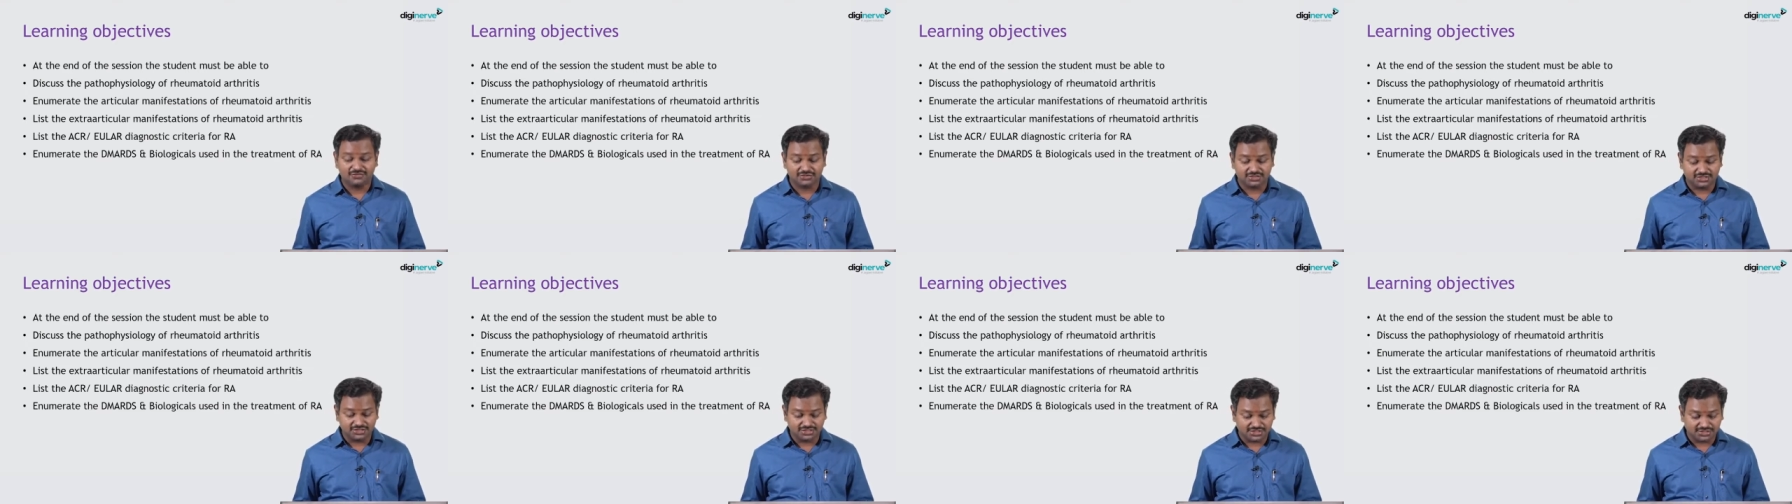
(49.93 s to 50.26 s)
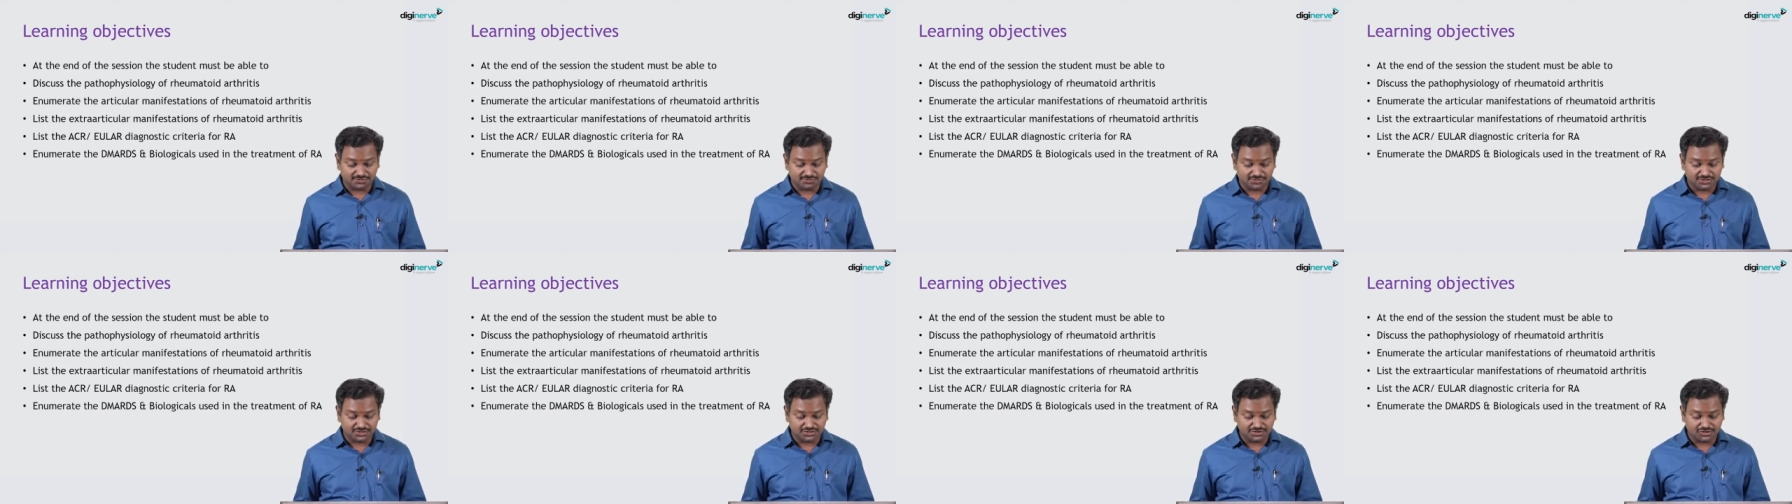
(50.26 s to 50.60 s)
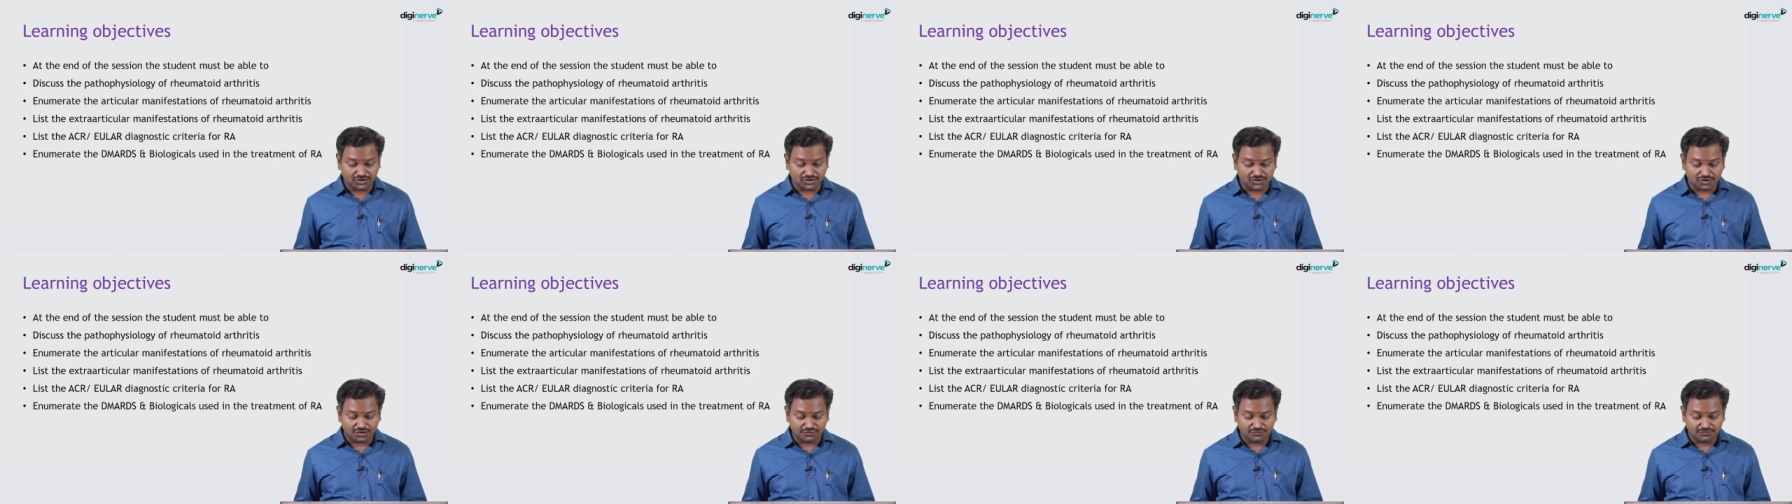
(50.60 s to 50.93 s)
for the treatment
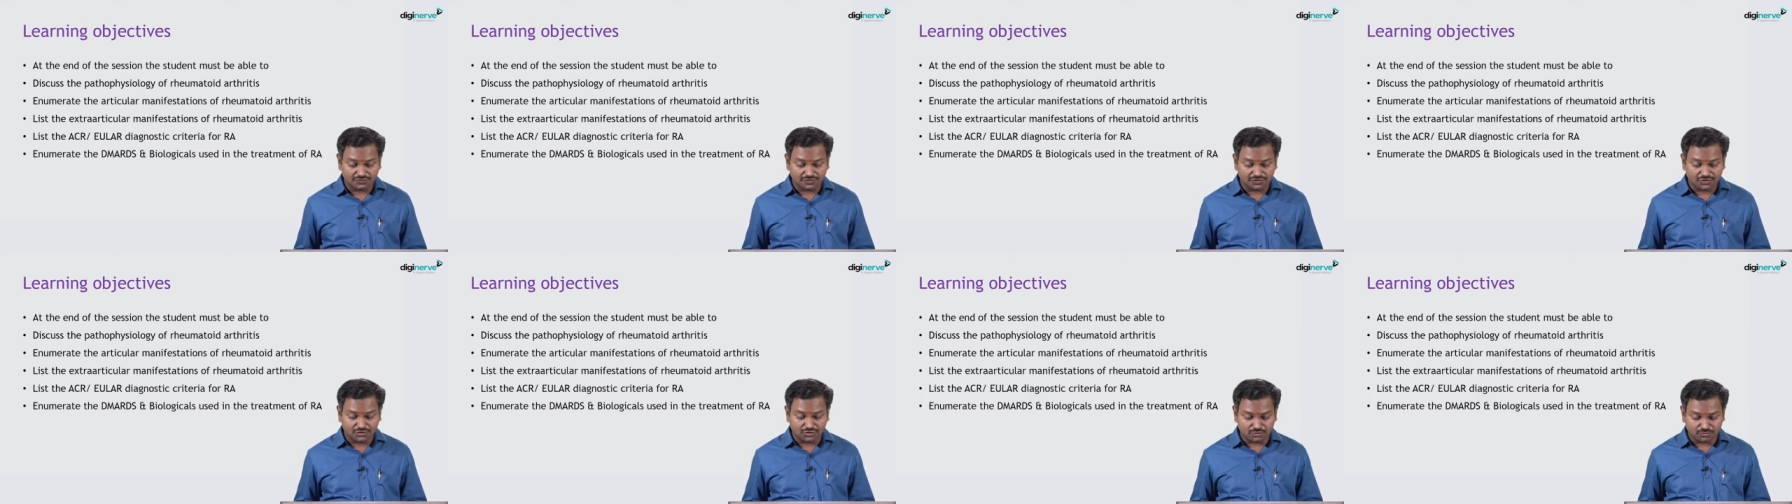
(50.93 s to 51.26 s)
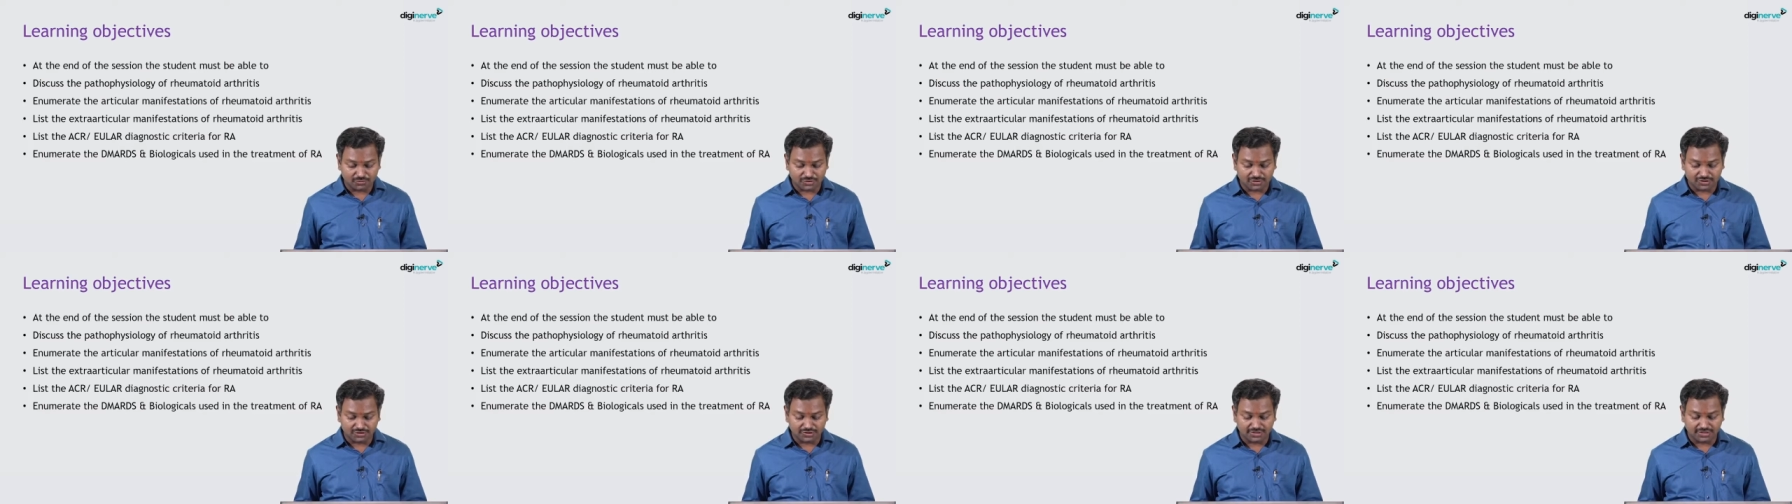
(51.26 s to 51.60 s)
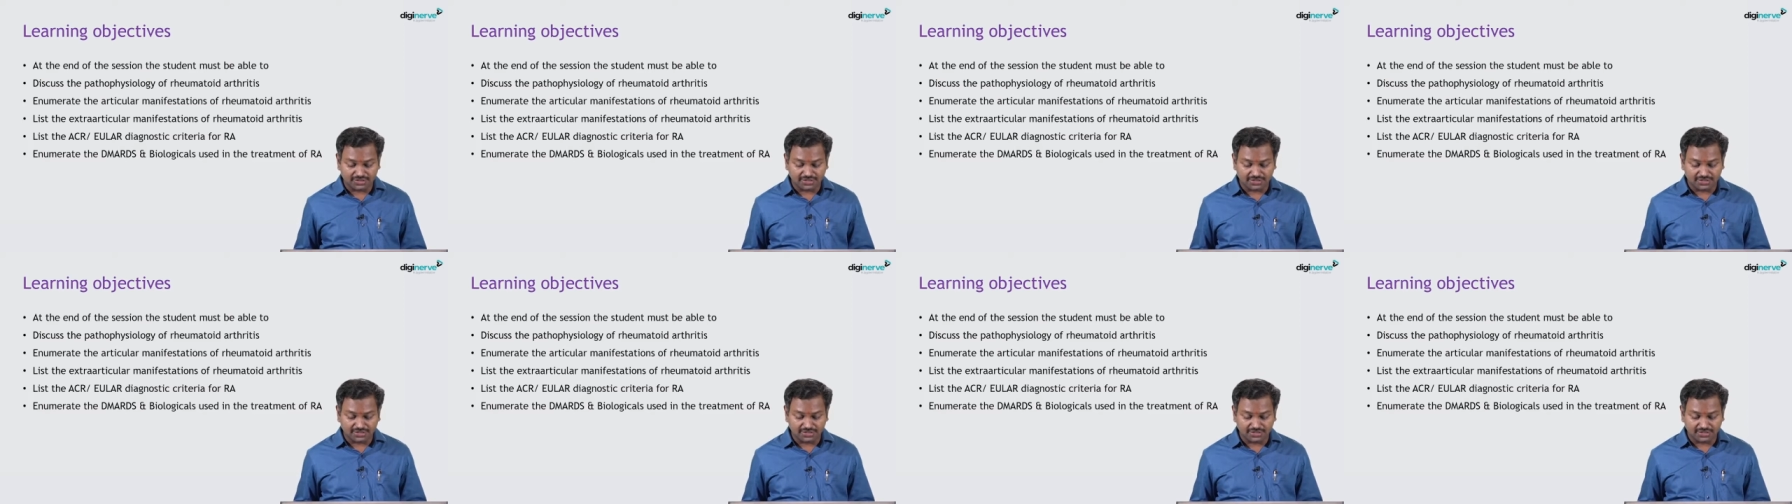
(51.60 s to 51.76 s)
of rheumatoid